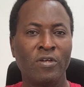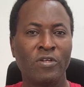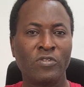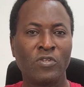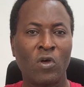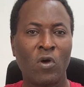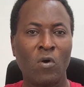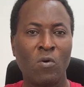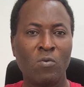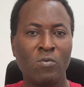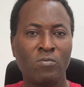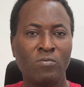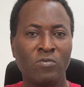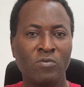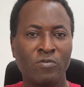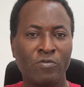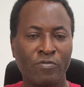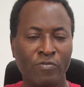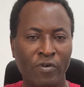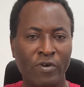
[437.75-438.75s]
So
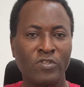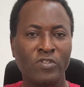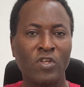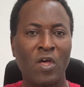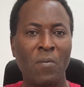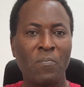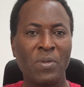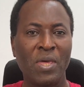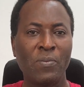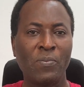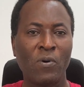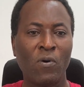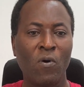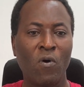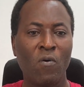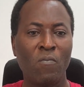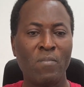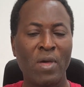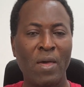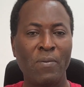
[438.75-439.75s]
for some
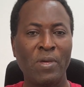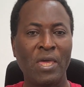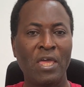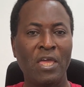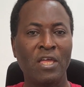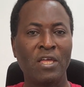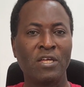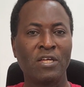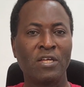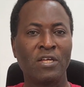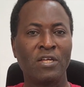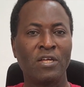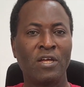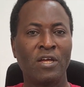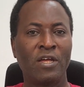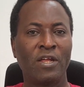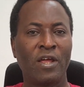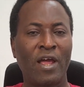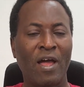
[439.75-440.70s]
people, maybe they